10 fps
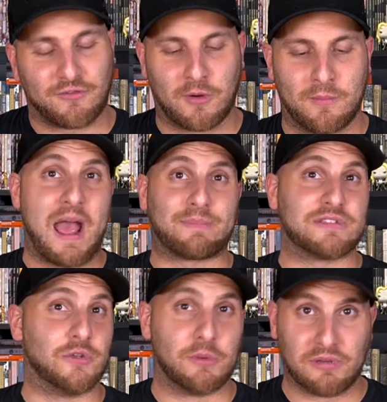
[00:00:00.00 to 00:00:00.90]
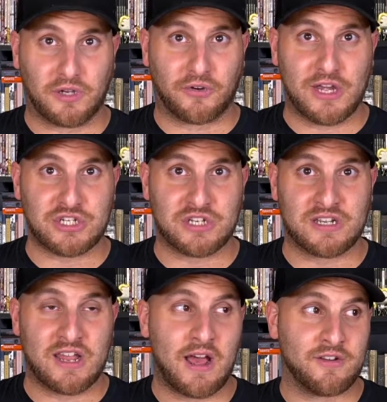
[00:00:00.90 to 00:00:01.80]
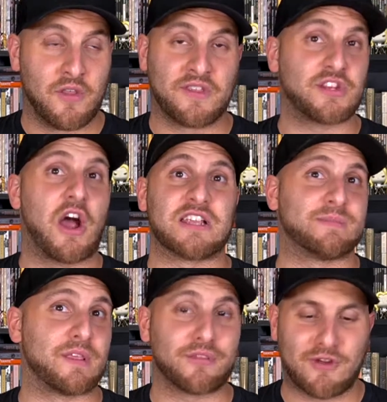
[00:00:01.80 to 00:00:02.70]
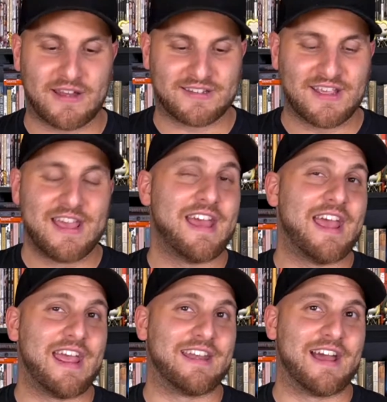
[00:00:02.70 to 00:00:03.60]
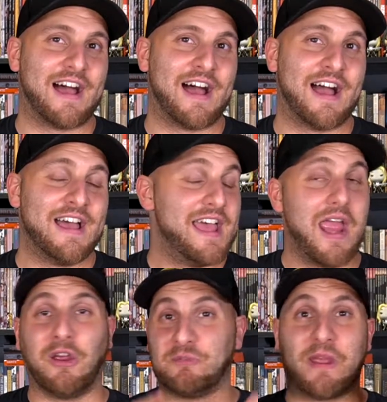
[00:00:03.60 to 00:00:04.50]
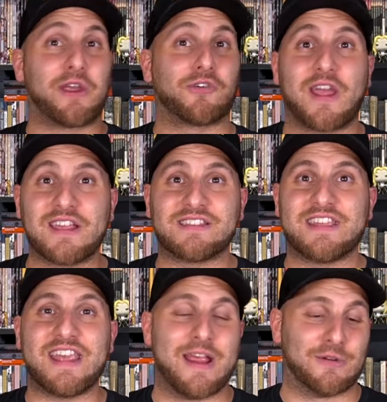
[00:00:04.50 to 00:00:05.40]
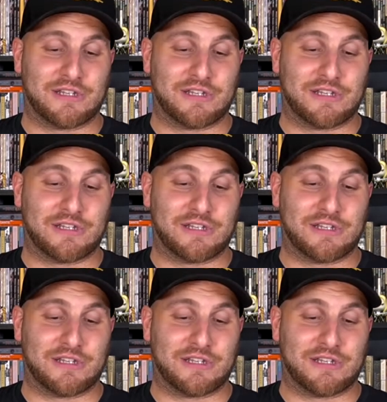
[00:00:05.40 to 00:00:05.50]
from absolute obliteration under this cosmic threat. And it was a bit crazy. It was a